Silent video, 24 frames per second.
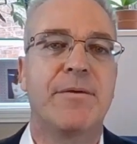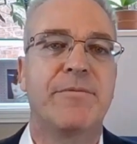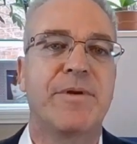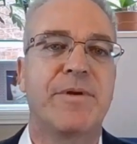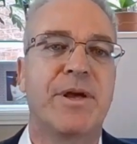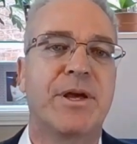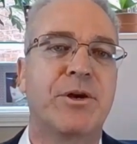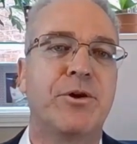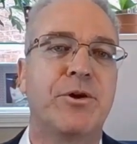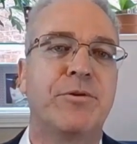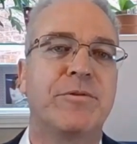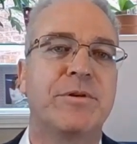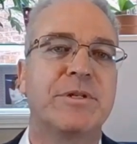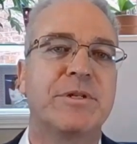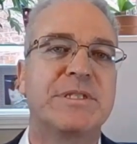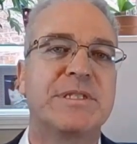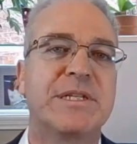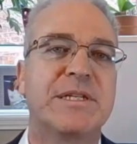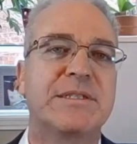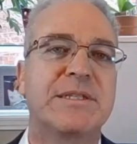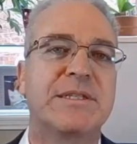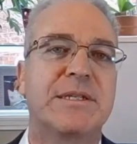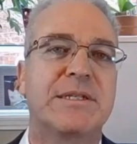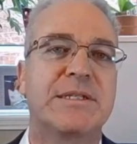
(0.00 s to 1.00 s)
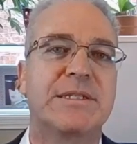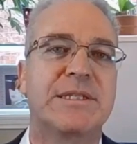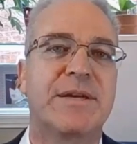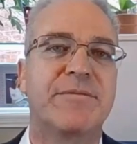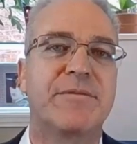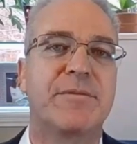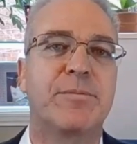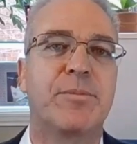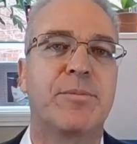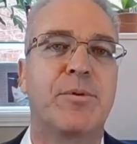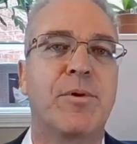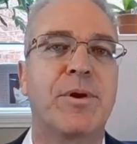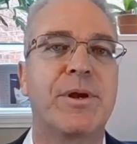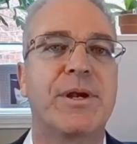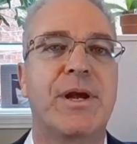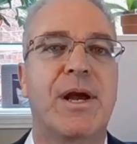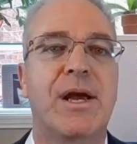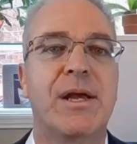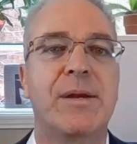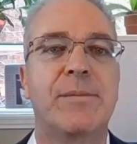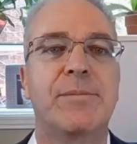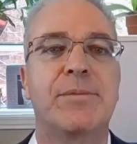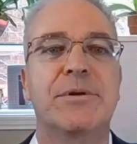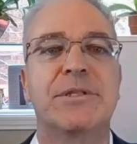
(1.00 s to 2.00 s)
Vancouver sits at
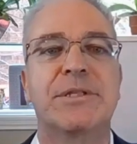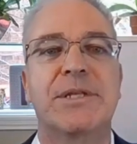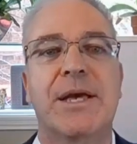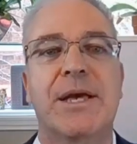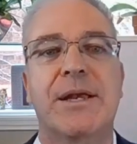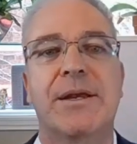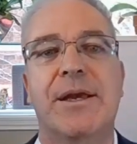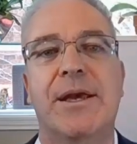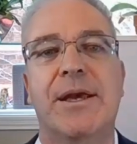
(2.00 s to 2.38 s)
7.9%,